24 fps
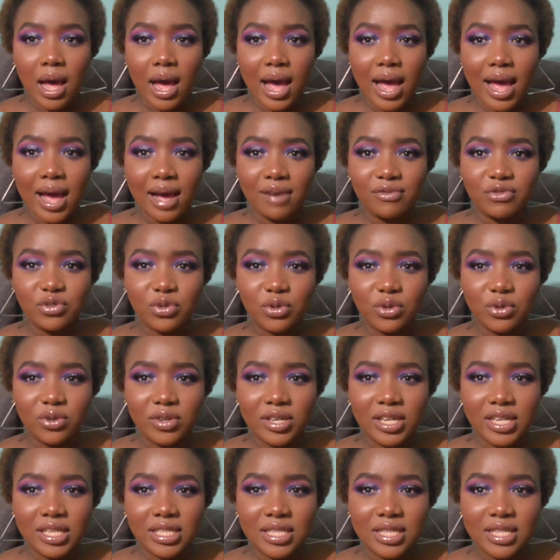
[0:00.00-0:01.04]
i have to go
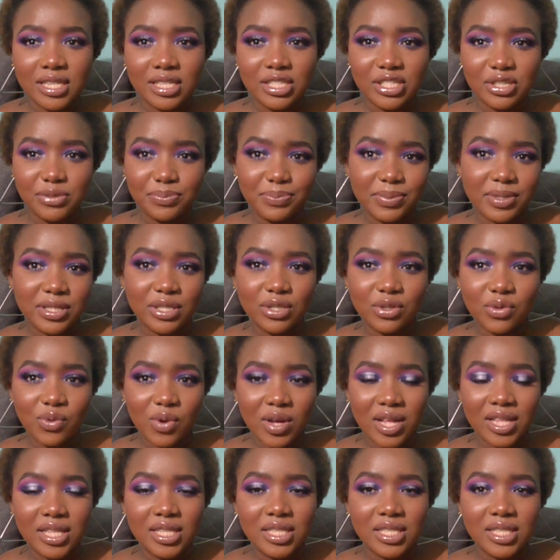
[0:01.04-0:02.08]
get the cheapest
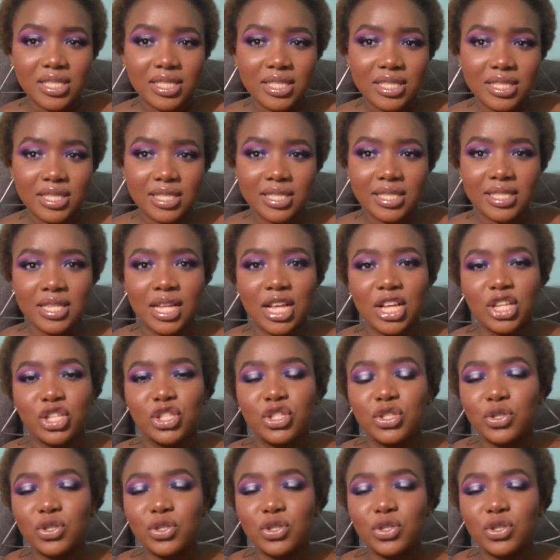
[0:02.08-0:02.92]
ones